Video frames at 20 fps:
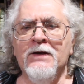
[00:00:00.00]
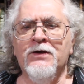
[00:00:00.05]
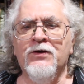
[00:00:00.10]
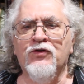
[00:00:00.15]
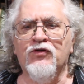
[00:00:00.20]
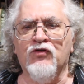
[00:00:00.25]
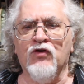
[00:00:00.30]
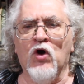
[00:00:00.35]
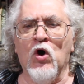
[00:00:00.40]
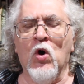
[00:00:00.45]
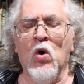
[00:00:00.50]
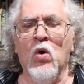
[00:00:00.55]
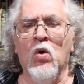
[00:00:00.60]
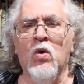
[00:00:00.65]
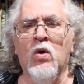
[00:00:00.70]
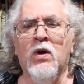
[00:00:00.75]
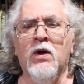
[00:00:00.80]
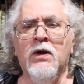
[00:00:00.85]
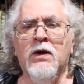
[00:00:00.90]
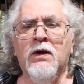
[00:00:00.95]

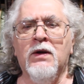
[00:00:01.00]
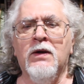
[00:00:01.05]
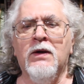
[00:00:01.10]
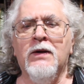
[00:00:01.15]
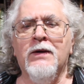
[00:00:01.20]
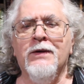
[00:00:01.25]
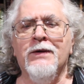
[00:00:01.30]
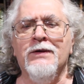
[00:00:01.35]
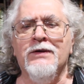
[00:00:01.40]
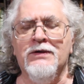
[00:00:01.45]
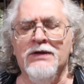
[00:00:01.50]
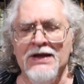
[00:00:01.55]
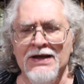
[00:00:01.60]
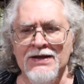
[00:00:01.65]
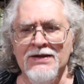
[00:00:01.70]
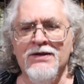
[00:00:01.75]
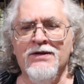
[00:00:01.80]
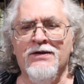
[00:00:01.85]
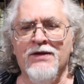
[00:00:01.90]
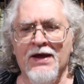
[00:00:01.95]
So
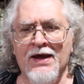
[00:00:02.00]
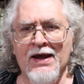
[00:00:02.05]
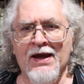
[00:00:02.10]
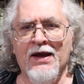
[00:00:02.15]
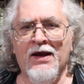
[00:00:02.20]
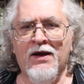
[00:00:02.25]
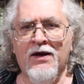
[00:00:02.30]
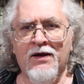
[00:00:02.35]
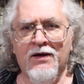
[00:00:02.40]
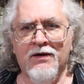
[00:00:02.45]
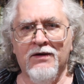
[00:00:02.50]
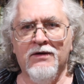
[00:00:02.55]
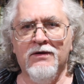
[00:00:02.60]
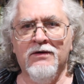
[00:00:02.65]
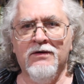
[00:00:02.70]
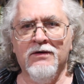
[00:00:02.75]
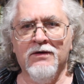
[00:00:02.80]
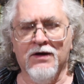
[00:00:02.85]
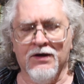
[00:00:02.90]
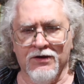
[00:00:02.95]
did they
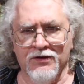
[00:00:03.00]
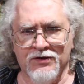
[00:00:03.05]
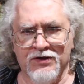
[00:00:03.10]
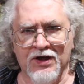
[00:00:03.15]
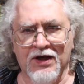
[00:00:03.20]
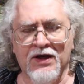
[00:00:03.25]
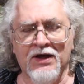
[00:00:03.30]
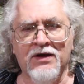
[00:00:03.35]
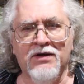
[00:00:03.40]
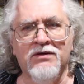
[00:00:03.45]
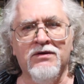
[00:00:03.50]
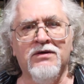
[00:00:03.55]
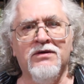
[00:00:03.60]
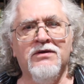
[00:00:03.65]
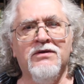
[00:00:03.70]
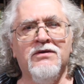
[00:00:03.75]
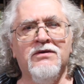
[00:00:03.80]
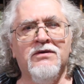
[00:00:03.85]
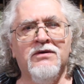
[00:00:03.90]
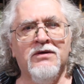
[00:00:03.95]
contain
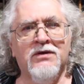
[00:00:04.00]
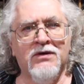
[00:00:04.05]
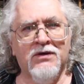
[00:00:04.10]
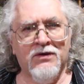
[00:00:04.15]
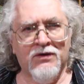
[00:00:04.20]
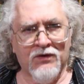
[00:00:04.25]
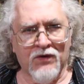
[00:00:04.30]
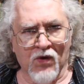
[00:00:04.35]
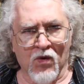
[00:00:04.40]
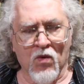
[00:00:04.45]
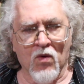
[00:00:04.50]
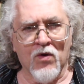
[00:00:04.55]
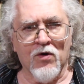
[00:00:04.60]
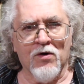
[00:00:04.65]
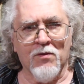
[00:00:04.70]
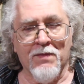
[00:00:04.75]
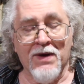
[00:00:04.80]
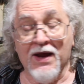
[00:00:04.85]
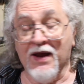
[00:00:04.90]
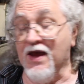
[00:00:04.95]
the
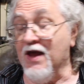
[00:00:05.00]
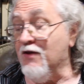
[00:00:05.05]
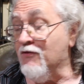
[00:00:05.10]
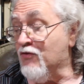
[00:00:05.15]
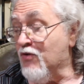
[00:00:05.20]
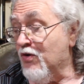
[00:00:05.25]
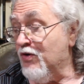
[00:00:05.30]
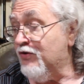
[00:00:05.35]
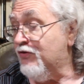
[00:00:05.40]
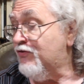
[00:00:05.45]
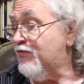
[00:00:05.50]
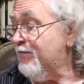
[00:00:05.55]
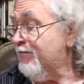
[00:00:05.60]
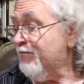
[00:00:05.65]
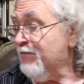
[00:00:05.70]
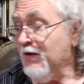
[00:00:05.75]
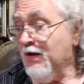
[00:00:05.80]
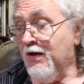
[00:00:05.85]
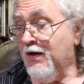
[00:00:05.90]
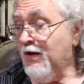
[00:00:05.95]
quarterback? And of course,
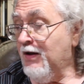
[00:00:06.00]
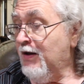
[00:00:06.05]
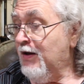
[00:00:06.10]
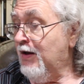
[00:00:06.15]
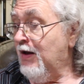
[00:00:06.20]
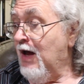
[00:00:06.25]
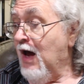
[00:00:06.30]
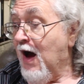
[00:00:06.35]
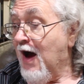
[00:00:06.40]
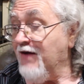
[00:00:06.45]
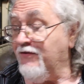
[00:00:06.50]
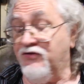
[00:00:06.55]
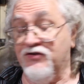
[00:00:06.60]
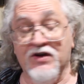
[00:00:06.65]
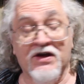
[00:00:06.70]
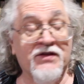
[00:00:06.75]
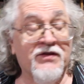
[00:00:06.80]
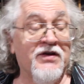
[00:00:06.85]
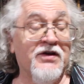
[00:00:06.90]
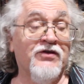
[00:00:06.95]
I've
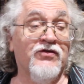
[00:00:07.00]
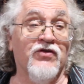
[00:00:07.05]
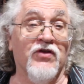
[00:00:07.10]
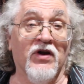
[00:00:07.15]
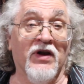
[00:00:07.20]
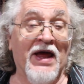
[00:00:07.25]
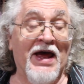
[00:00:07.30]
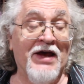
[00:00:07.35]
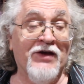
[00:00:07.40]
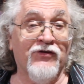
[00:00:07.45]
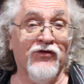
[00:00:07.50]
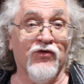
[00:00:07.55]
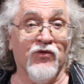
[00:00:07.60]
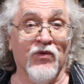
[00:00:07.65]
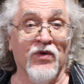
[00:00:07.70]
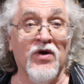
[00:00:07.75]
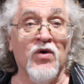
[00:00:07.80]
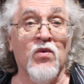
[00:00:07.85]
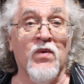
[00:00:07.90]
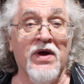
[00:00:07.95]
said this the last
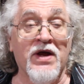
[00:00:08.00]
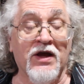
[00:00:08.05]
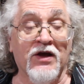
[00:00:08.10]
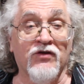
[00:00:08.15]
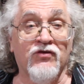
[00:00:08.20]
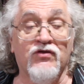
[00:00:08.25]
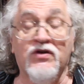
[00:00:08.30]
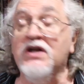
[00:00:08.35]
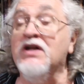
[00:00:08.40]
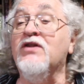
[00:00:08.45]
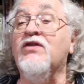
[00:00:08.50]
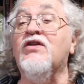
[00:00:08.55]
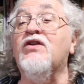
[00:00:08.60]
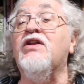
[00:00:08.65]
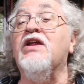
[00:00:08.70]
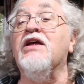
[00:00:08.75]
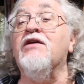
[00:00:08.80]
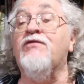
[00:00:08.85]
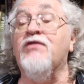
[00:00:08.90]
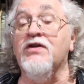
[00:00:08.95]
three weeks. Did the
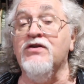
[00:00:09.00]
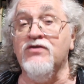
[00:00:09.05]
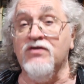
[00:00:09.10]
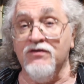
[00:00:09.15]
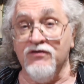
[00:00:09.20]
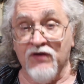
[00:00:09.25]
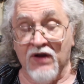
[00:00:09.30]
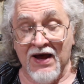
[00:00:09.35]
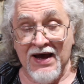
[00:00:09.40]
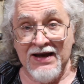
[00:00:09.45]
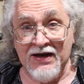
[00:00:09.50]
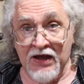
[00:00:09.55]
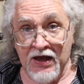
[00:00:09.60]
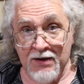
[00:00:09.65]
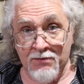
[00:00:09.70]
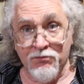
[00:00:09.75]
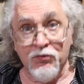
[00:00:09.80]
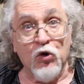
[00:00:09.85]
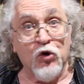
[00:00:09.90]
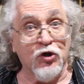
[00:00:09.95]
defensive line
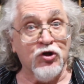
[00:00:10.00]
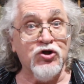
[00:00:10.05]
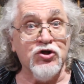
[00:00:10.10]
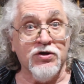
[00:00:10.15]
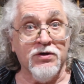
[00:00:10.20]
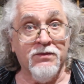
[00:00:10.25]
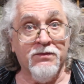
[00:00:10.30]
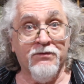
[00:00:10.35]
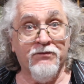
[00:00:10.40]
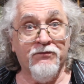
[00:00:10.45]
get push?